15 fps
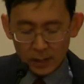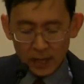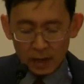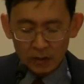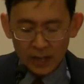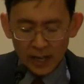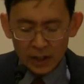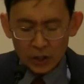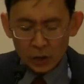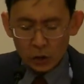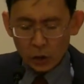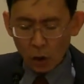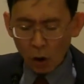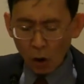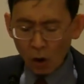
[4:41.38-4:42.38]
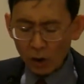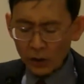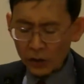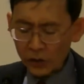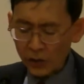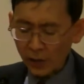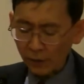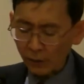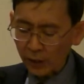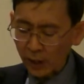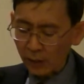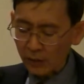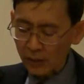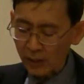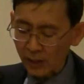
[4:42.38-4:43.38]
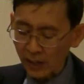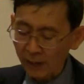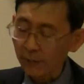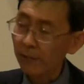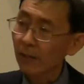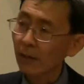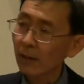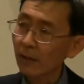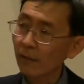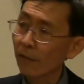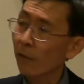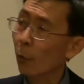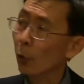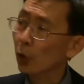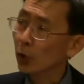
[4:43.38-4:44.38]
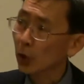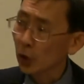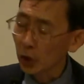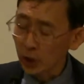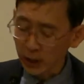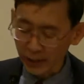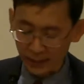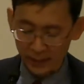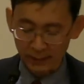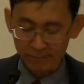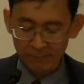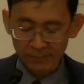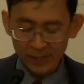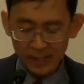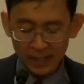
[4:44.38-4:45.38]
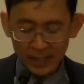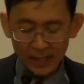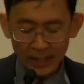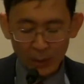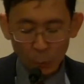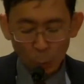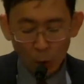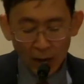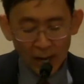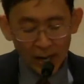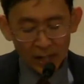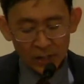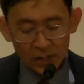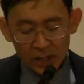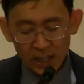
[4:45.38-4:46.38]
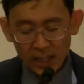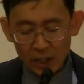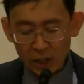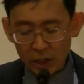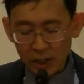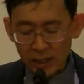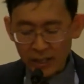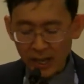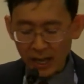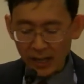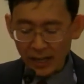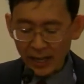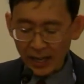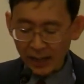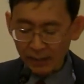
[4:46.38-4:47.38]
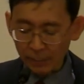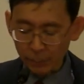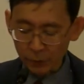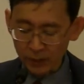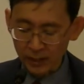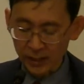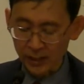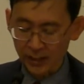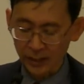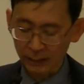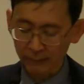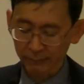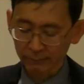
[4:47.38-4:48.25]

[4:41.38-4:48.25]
how God used all the suffering of his life for good in ways he could not have predicted.